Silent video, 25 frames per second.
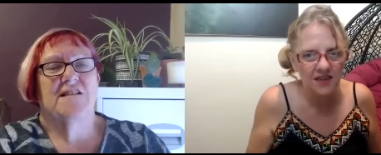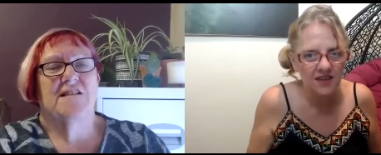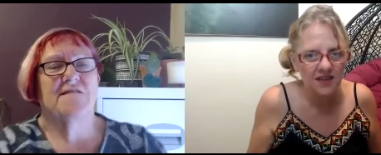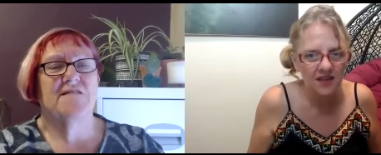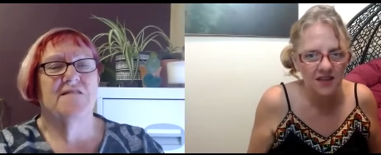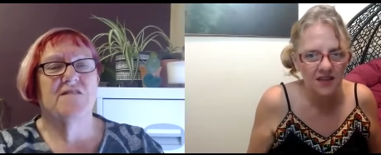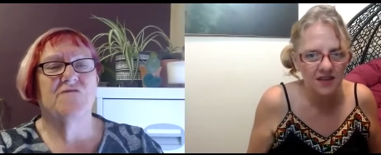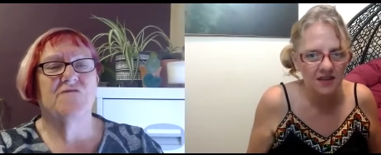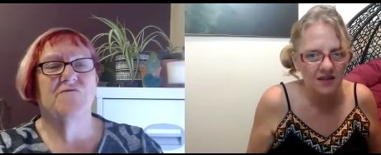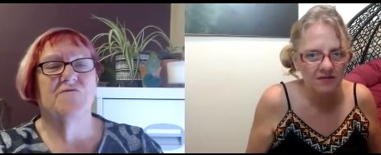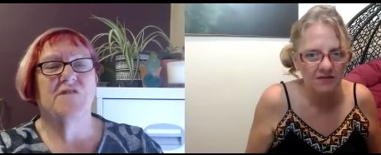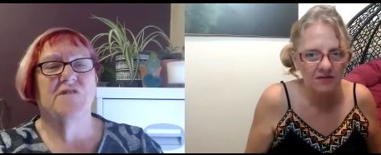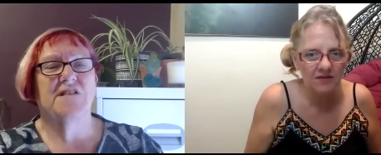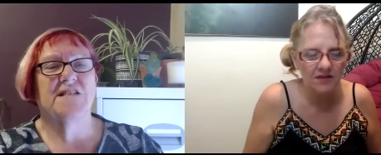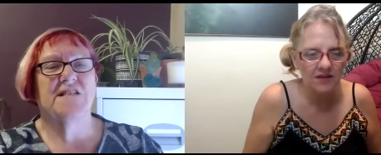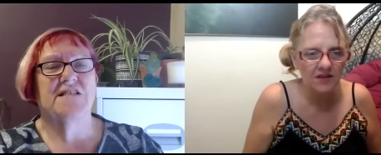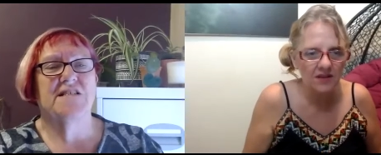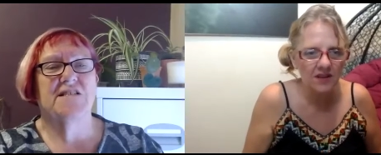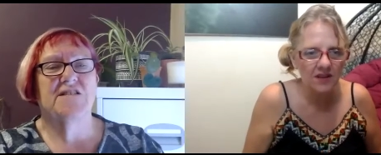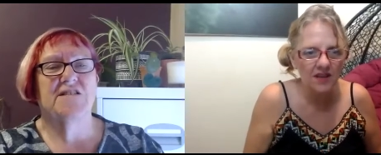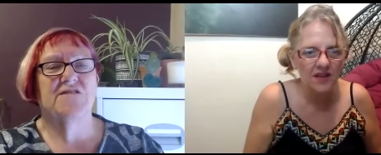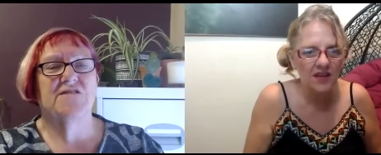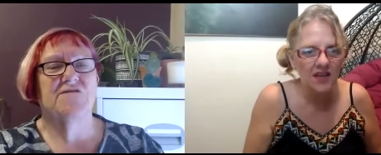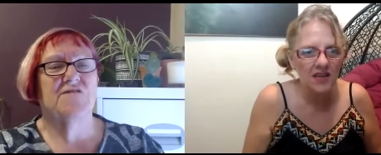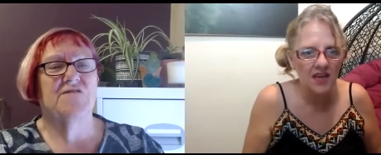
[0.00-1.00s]
Speaker 1: I do what I
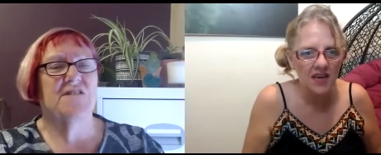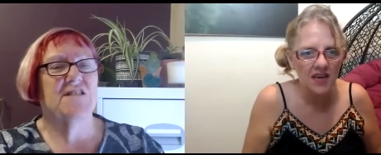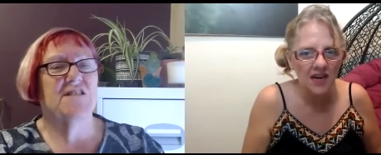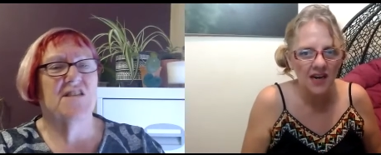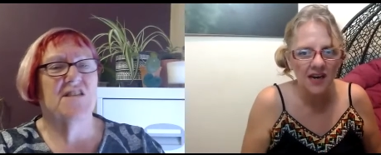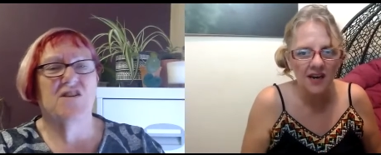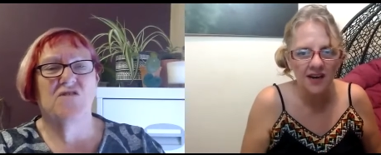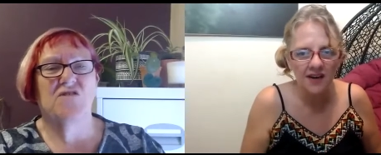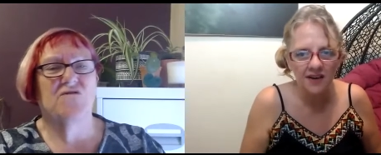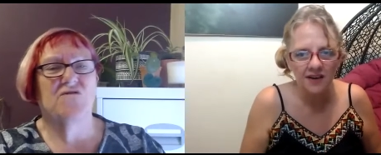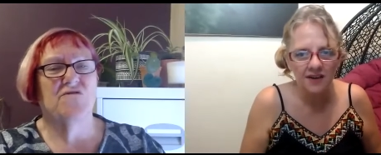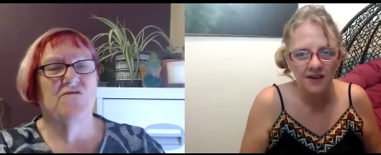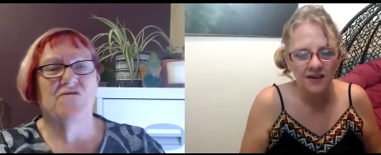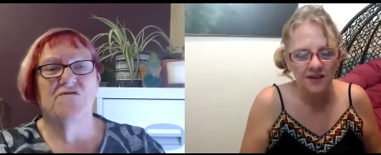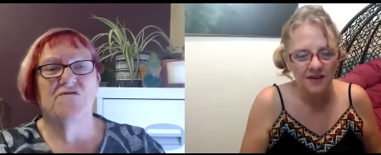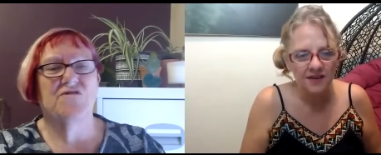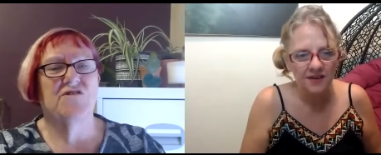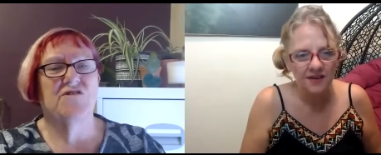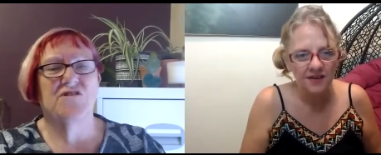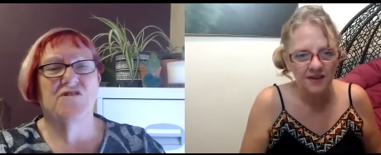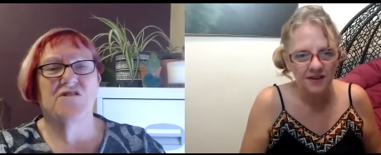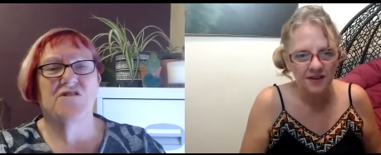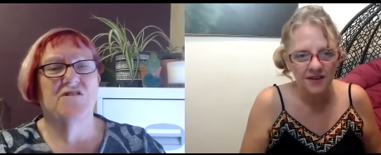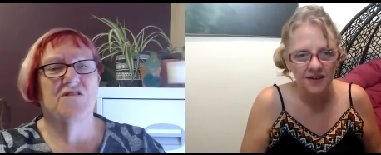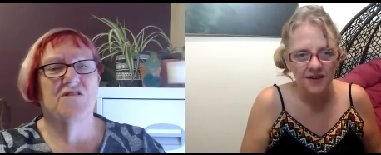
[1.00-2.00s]
do. It's yeah.
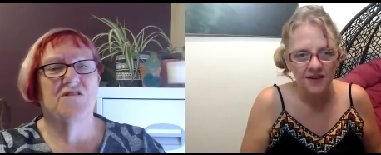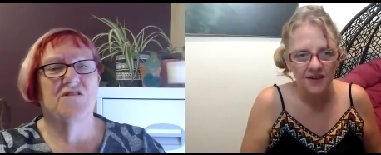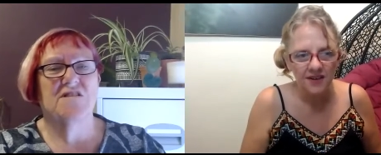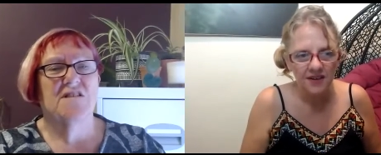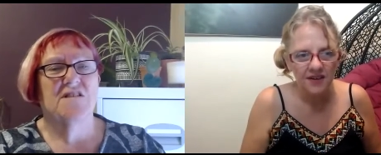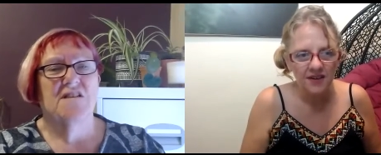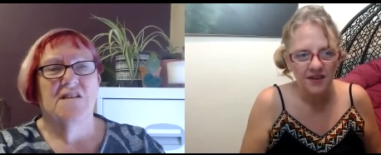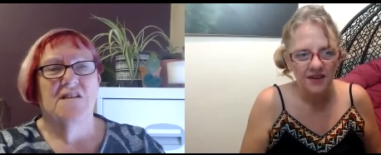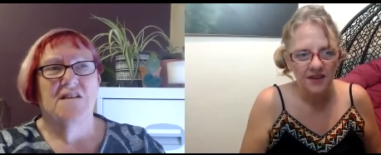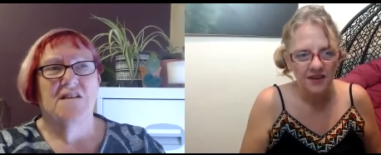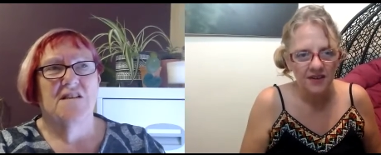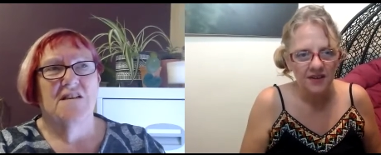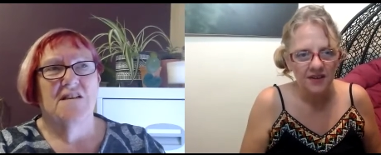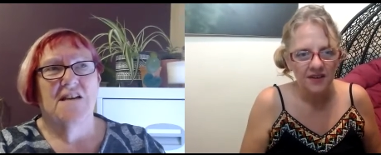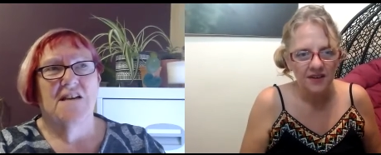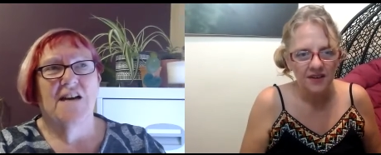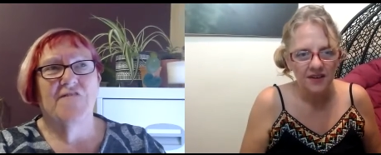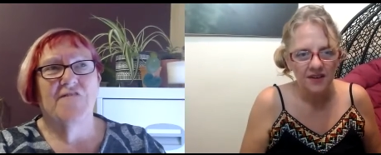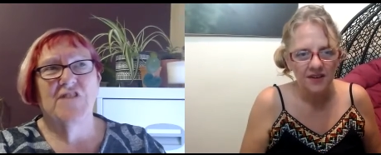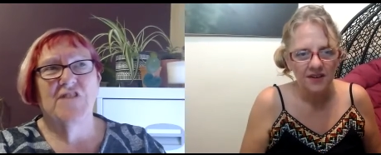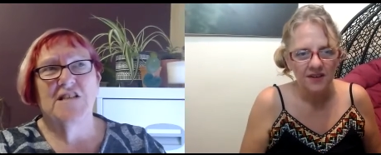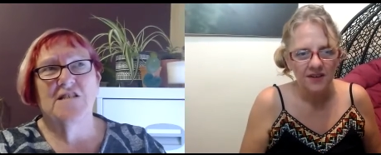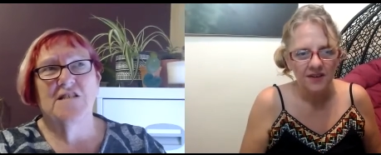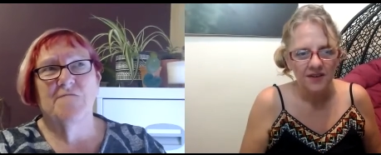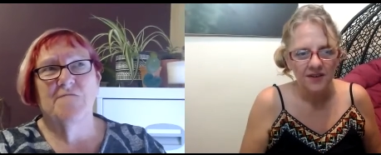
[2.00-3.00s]
huge
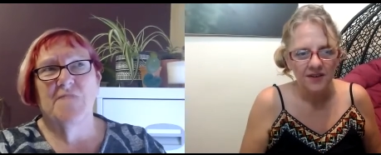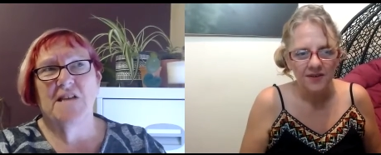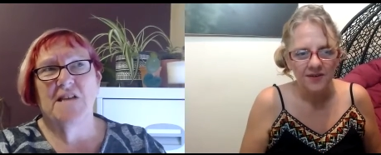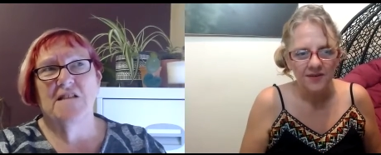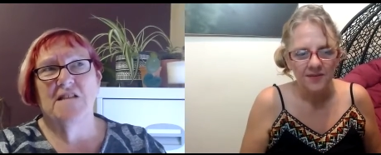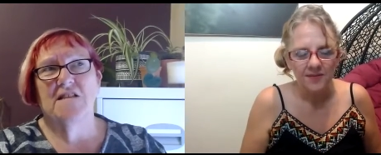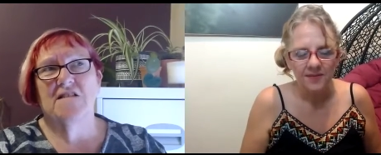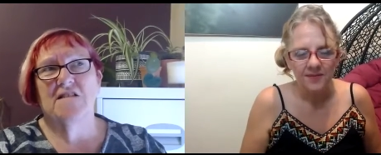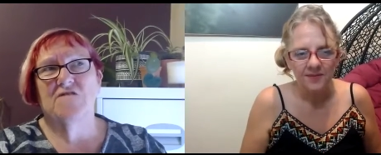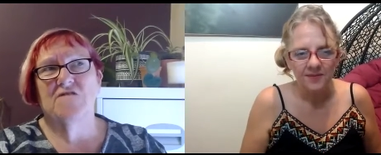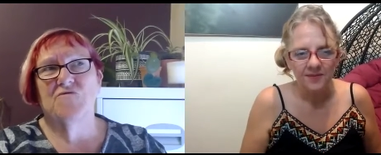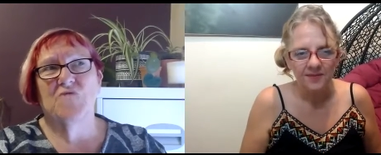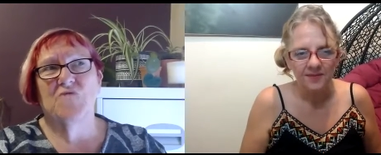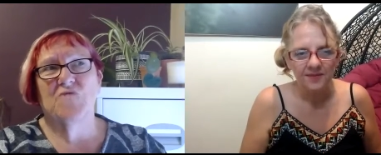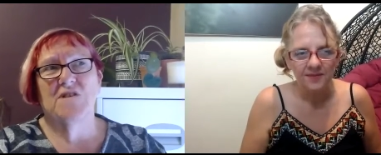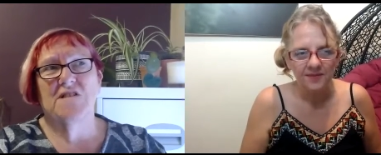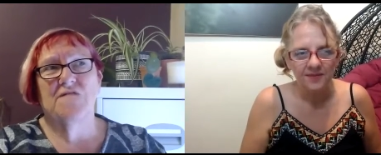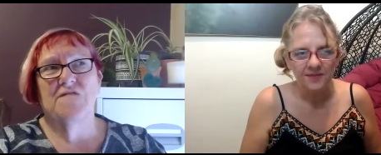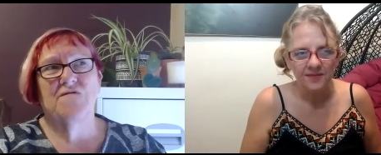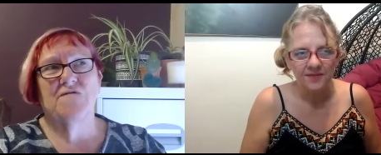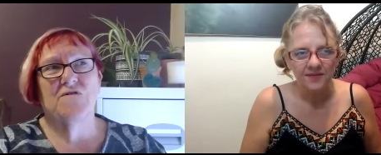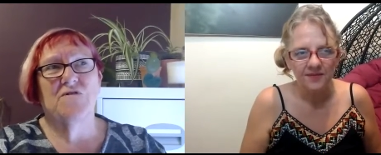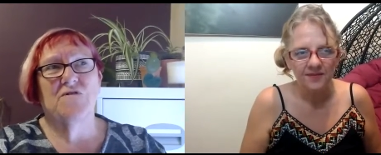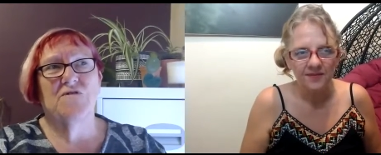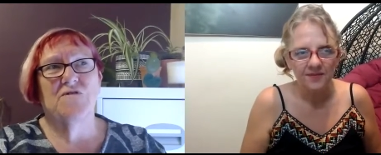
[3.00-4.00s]
having spent
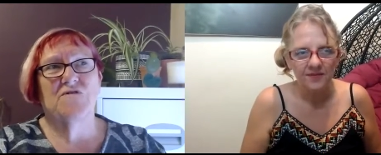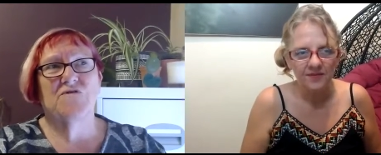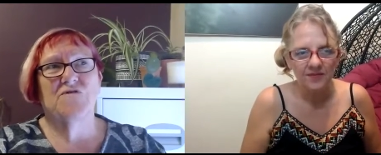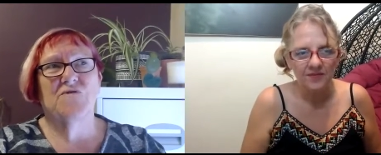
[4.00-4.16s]
24,